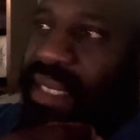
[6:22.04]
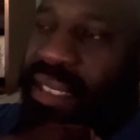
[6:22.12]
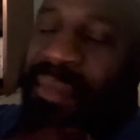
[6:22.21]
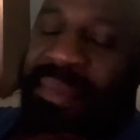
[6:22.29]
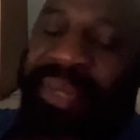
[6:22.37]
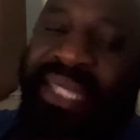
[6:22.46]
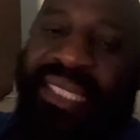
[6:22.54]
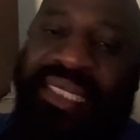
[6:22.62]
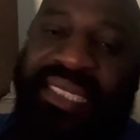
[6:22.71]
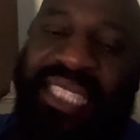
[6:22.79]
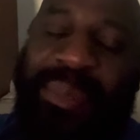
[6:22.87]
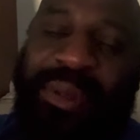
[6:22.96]
I'm going to make this a
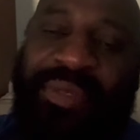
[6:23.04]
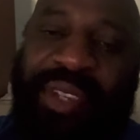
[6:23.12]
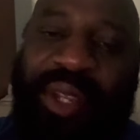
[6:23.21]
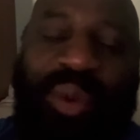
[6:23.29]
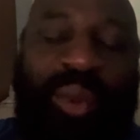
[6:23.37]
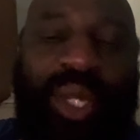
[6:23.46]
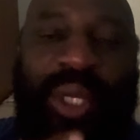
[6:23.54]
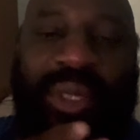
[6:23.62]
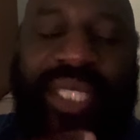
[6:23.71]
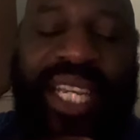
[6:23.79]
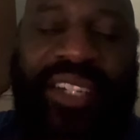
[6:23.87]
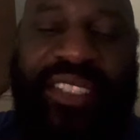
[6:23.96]
separate video. Will
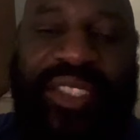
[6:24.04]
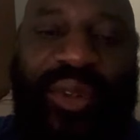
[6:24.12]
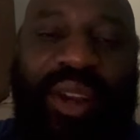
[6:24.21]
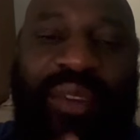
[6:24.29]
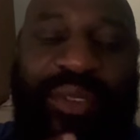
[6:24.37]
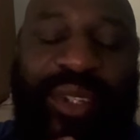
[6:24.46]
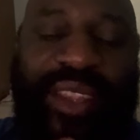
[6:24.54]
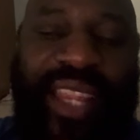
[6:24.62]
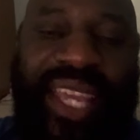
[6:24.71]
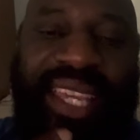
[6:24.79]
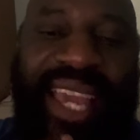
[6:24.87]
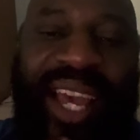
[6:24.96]
Terrence Crawford
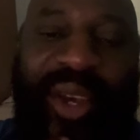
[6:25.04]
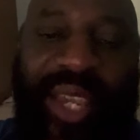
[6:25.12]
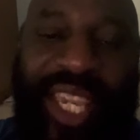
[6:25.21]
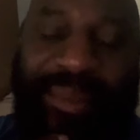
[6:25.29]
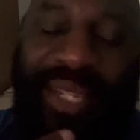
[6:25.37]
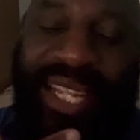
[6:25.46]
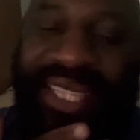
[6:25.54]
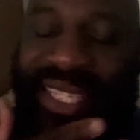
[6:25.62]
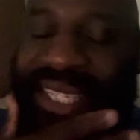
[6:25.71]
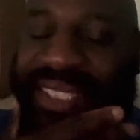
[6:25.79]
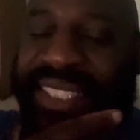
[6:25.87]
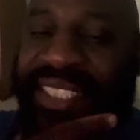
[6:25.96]
thank Al Haymon at the
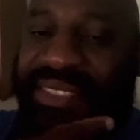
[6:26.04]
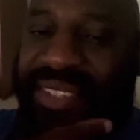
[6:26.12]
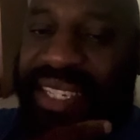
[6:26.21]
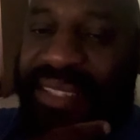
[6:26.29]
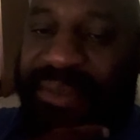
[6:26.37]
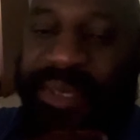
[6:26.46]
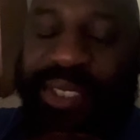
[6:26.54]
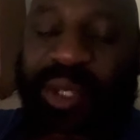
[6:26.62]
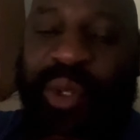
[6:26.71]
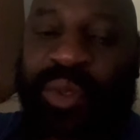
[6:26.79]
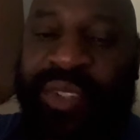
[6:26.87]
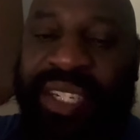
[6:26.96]
end of this fight? What's the
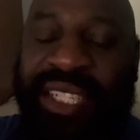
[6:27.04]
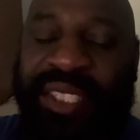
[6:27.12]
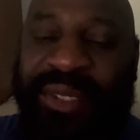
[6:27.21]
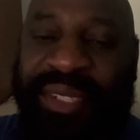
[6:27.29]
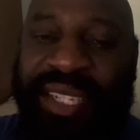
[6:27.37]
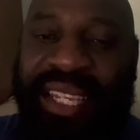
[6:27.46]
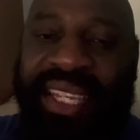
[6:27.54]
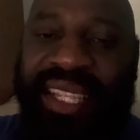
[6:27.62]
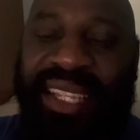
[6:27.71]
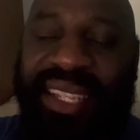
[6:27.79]
over-under on that?